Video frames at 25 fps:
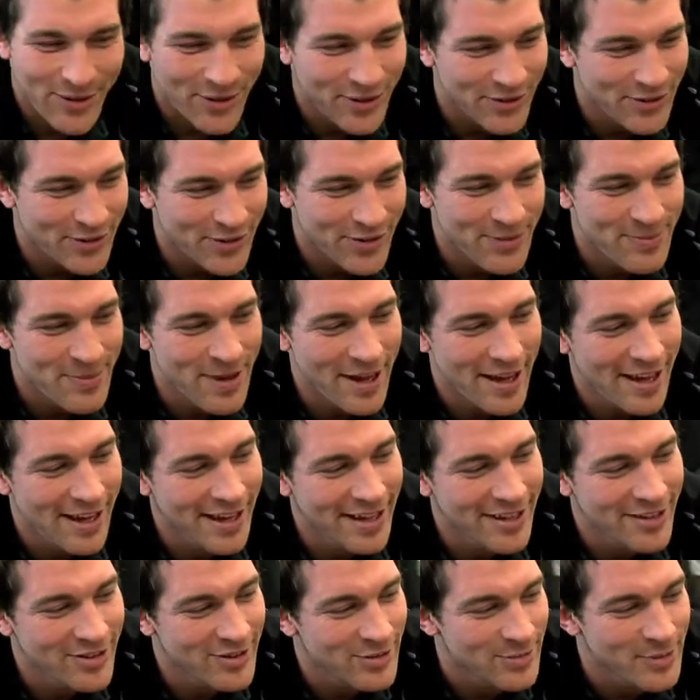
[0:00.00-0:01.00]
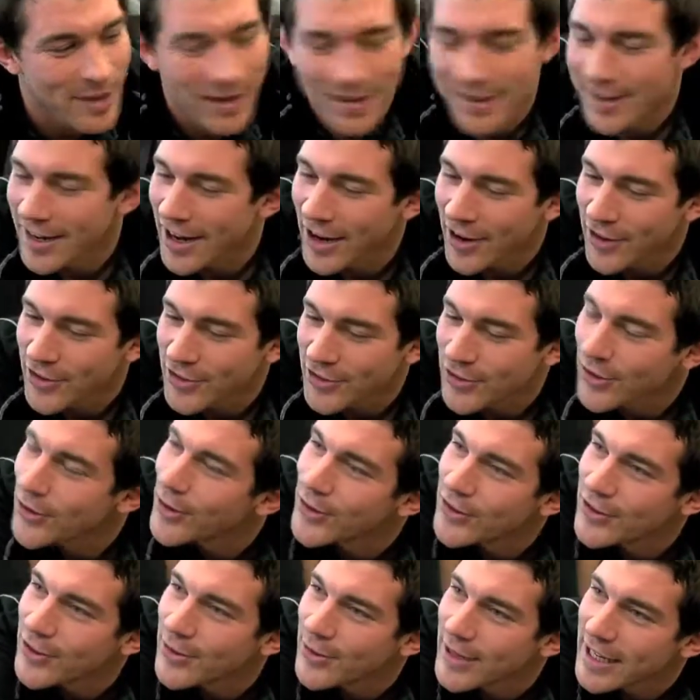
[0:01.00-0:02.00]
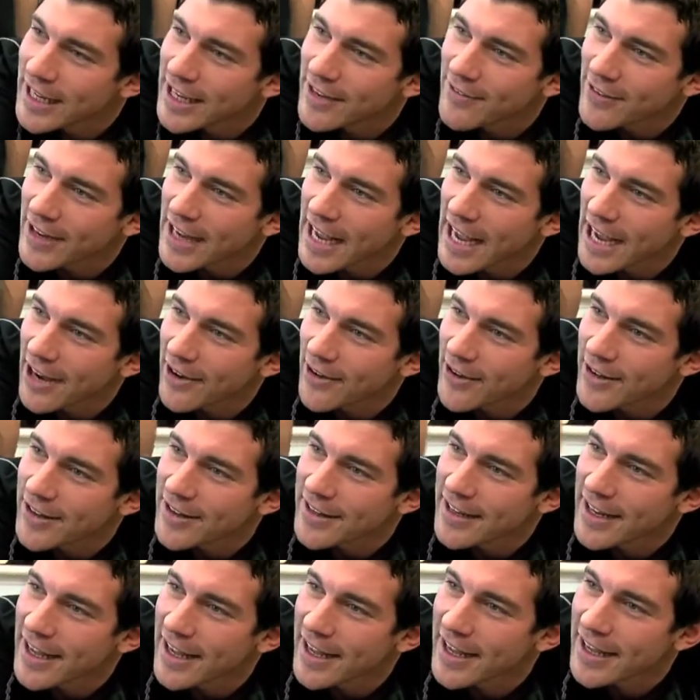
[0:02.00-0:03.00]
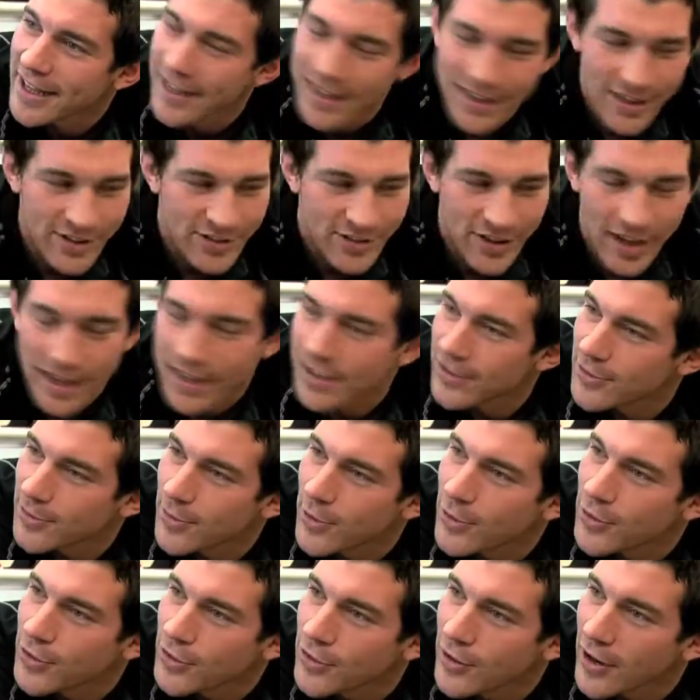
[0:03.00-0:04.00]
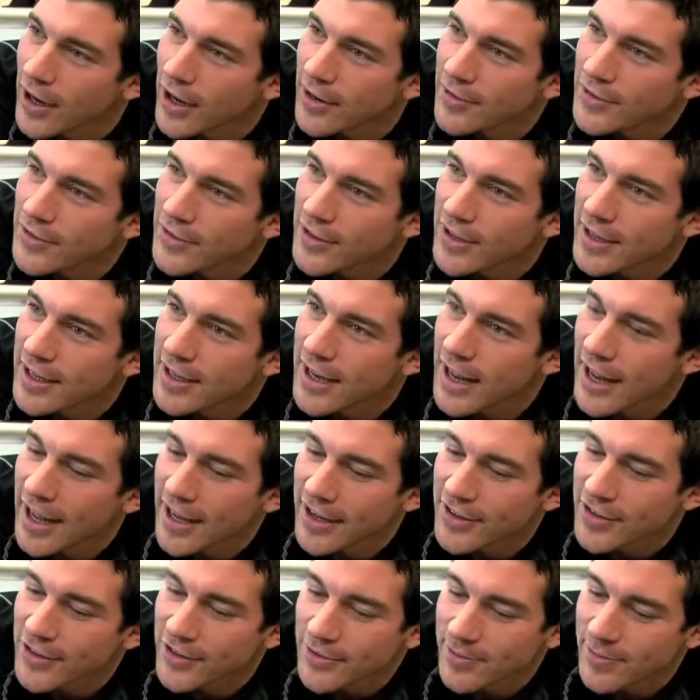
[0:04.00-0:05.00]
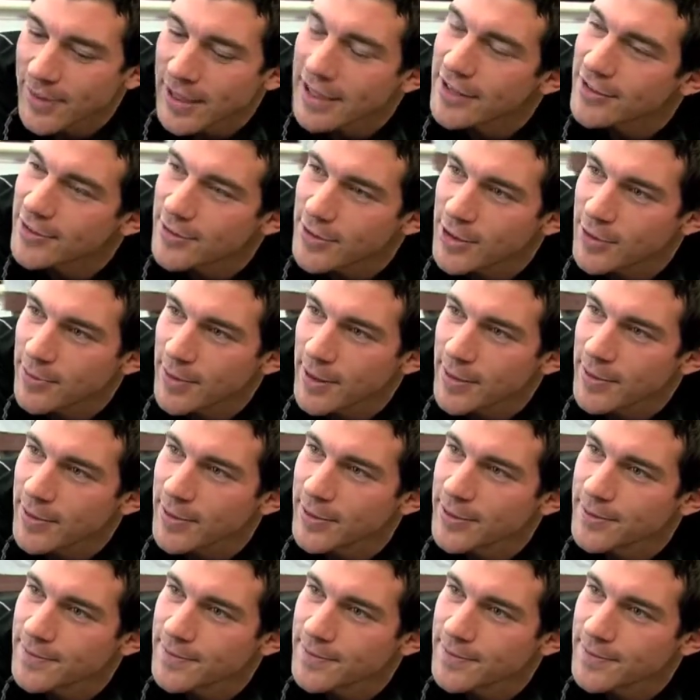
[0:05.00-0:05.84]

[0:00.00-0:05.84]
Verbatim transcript: got some, uh, London Irish toys that we're giving out and uh, signing some autographs and uh, just meeting some new people.